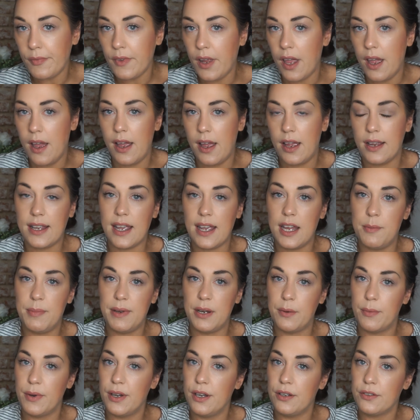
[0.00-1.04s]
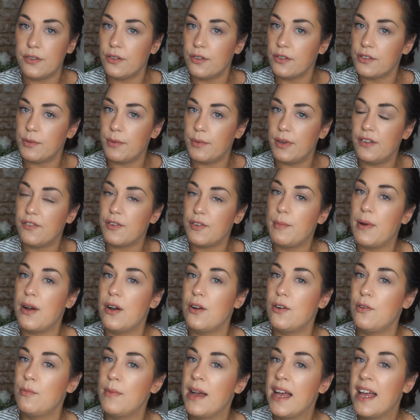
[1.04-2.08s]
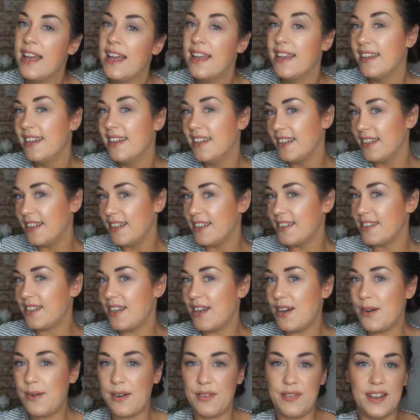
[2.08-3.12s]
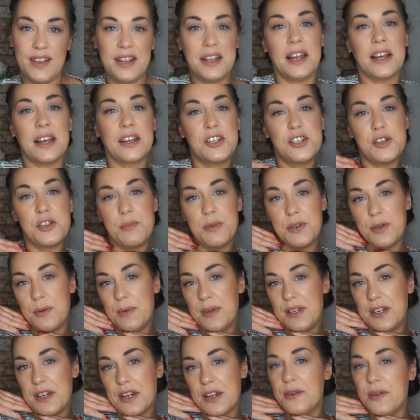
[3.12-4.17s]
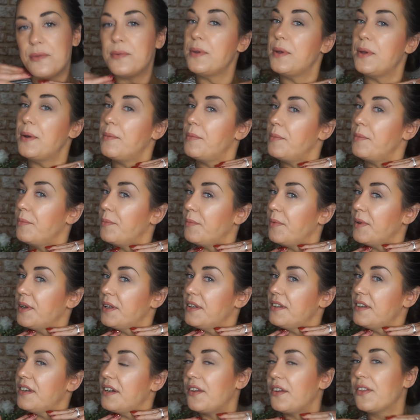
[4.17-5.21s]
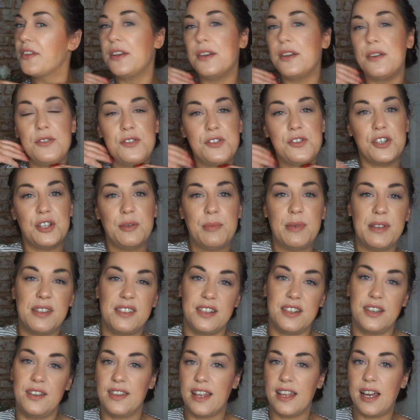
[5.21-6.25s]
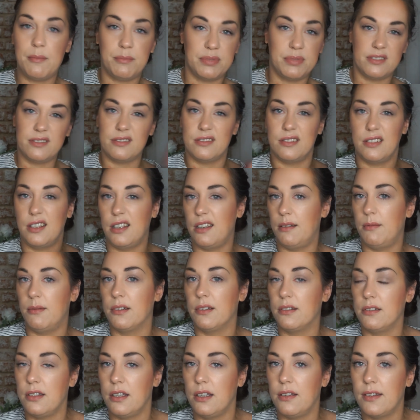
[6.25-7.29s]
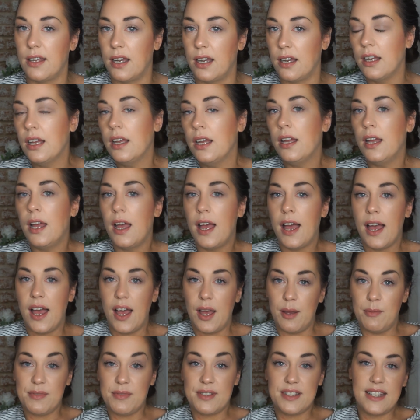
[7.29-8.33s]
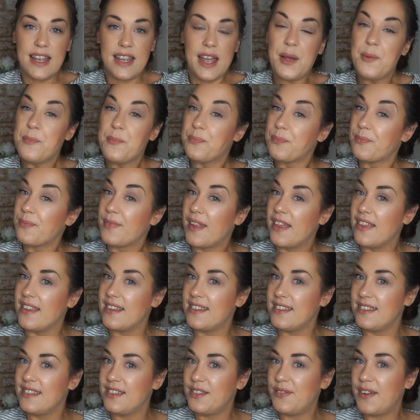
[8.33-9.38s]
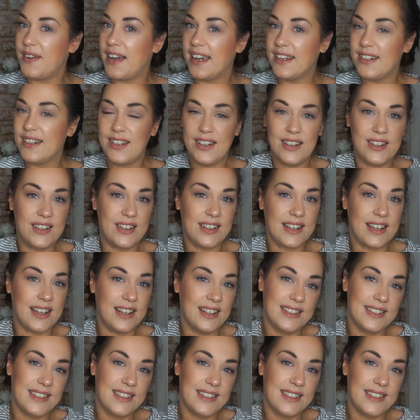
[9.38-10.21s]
getting a bit of work done, because I work from home. So I feel like I should be doing the nail when you see all the YouTubers do that, but I don't want to do that. So yeah, this is the final look.